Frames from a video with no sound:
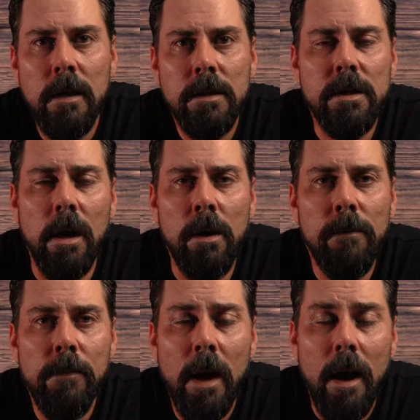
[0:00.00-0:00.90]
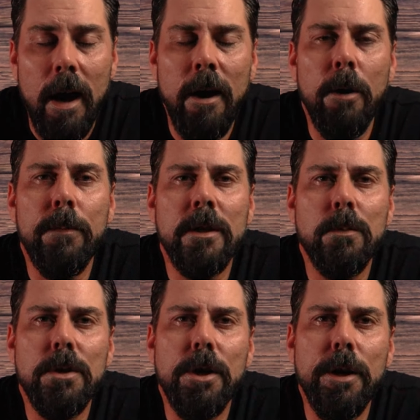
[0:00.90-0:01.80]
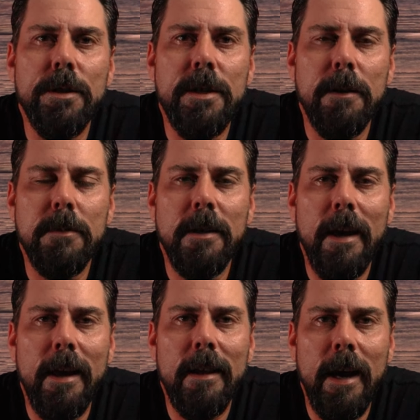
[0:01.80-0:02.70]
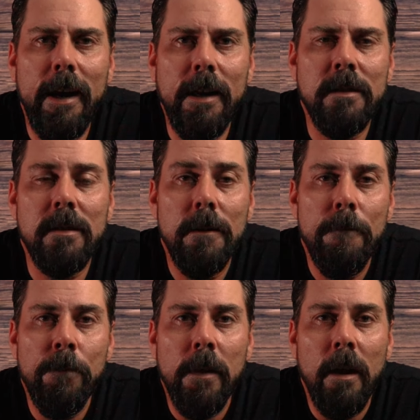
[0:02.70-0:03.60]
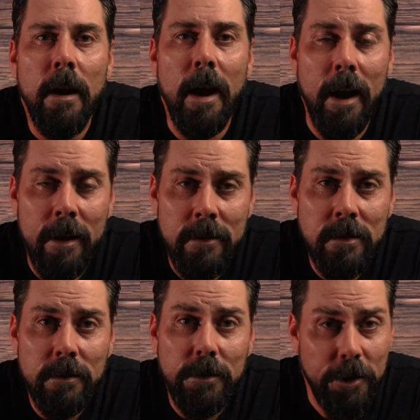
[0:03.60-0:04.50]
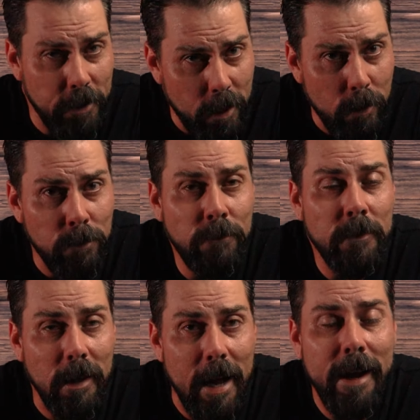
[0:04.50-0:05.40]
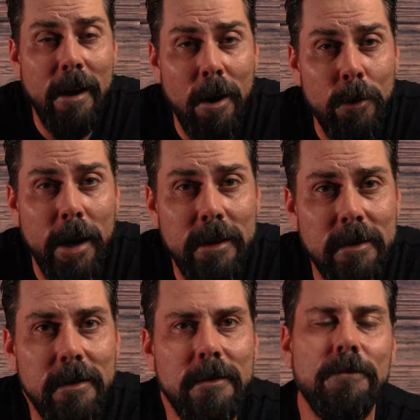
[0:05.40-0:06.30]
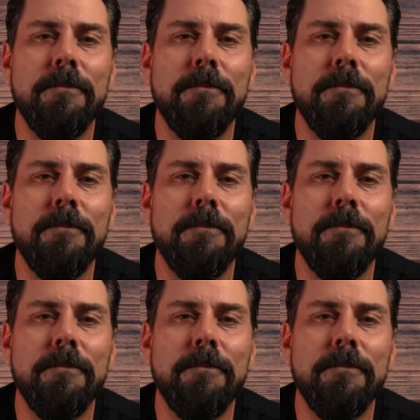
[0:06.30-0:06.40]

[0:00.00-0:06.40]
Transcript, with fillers: So I hope this was a good tip today, ladies. And, you know, like always,